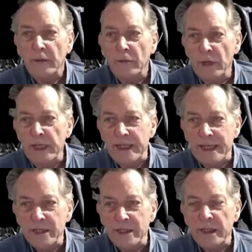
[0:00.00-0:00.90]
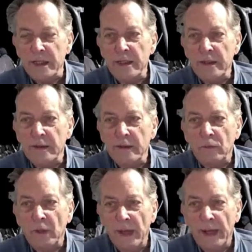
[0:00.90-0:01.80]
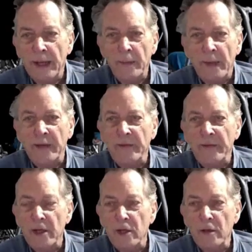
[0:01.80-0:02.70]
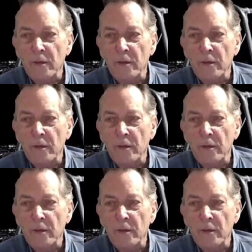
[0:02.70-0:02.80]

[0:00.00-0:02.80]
retested when they are manufactured,